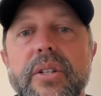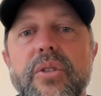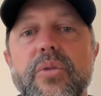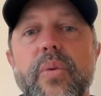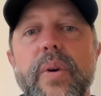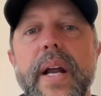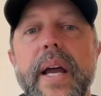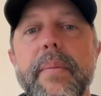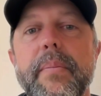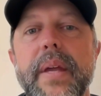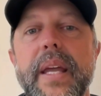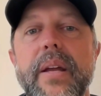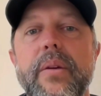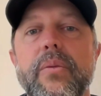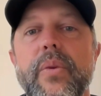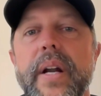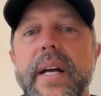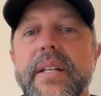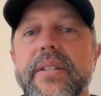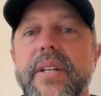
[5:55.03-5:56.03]
is what I
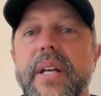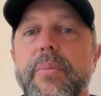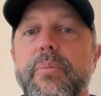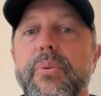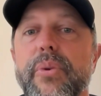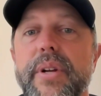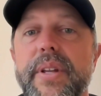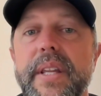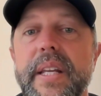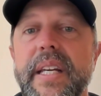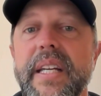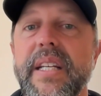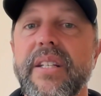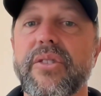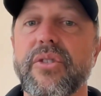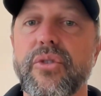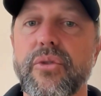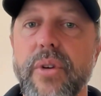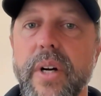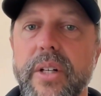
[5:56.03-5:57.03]
mean when I say breathing
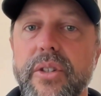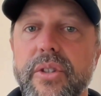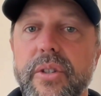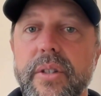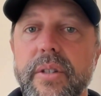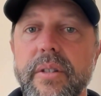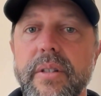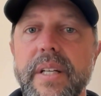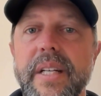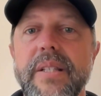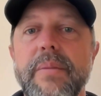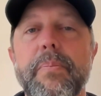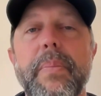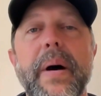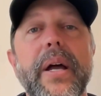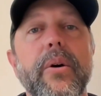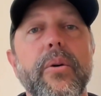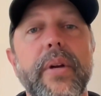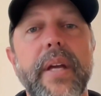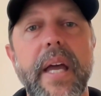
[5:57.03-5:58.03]
is structure. It's
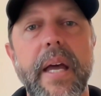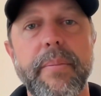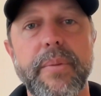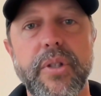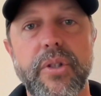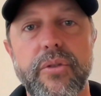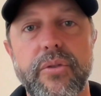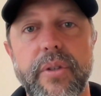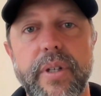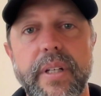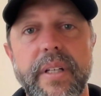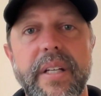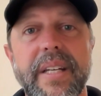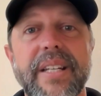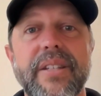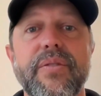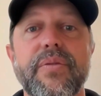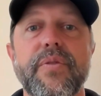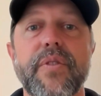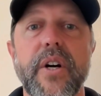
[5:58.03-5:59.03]
biochemistry,
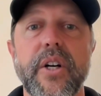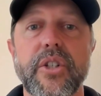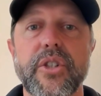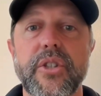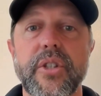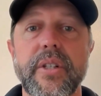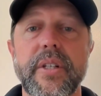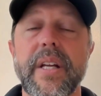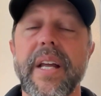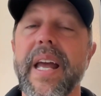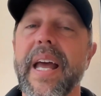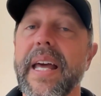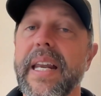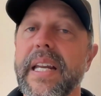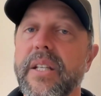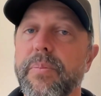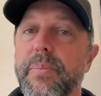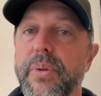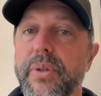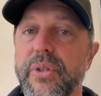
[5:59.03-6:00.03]
it's function, and
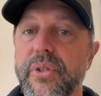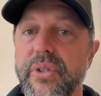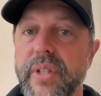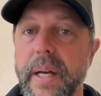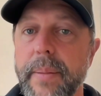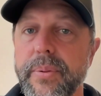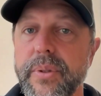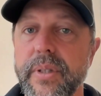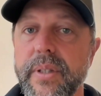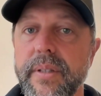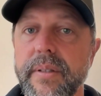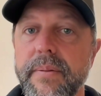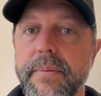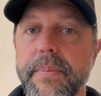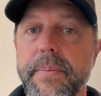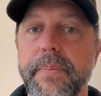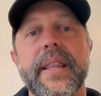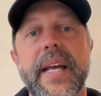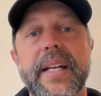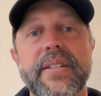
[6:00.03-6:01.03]
it's perception.
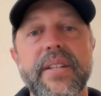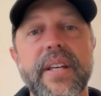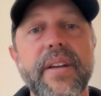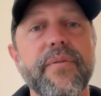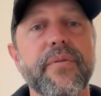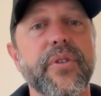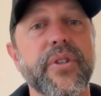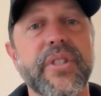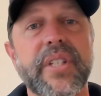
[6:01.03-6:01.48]
That's it for